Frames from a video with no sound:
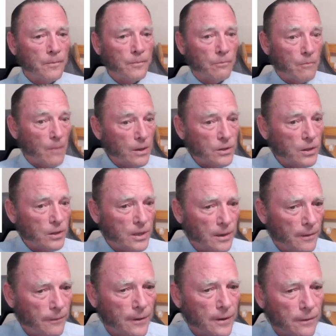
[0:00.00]
Much
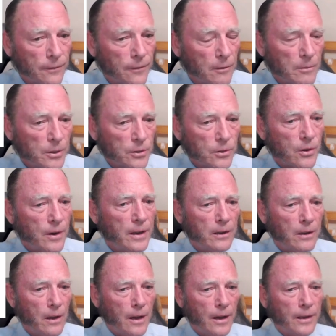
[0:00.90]
different from a straight
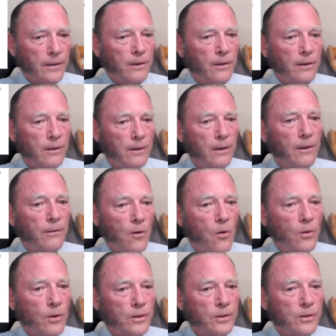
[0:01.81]
line, of
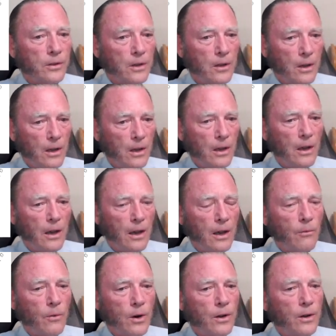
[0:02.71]
course.
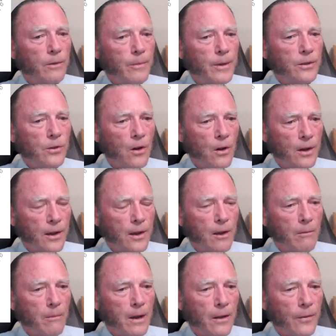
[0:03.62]
And we're going to be talking
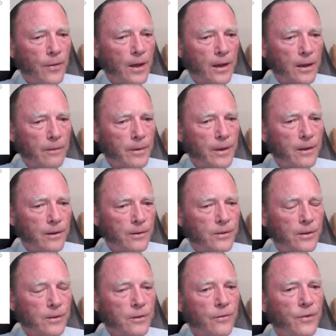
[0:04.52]
about that because
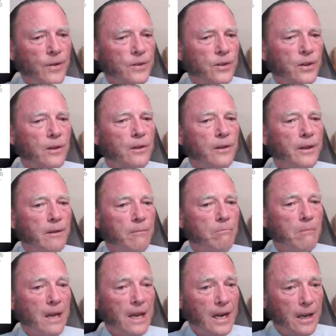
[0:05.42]
it's physically
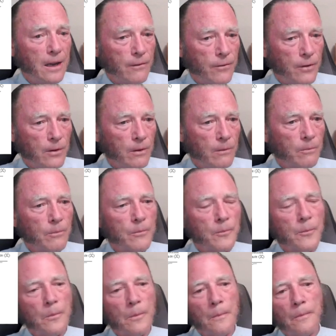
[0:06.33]
meaningful.
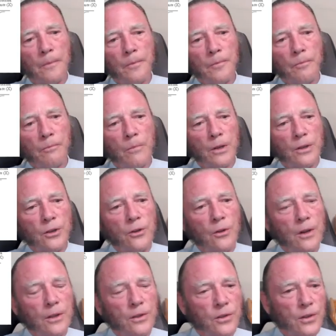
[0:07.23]
But you
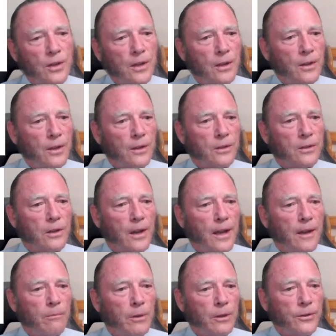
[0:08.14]
can see this
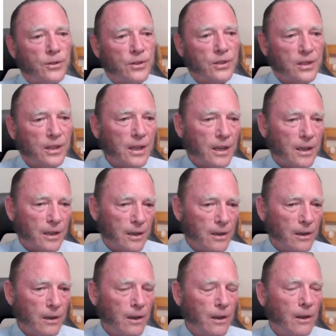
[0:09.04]
labeled
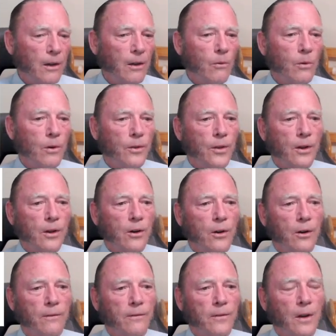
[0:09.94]
C, where the
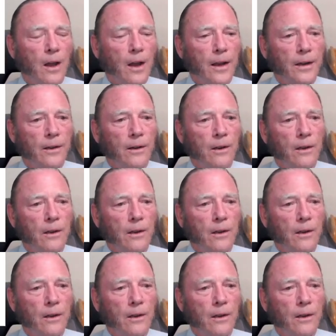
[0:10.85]
curved line